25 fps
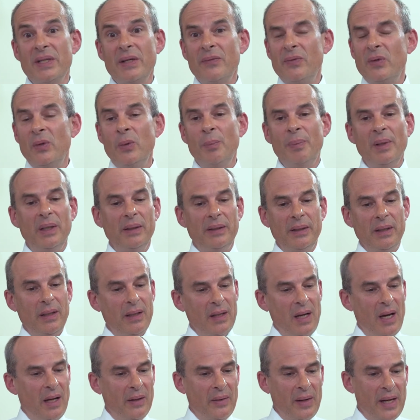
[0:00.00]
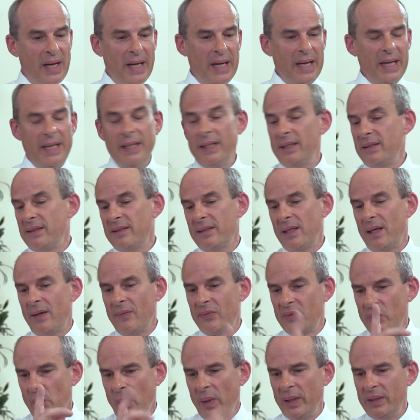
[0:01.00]
If you're building an RI and it
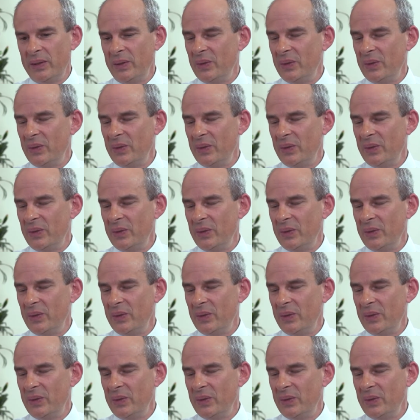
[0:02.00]
serves one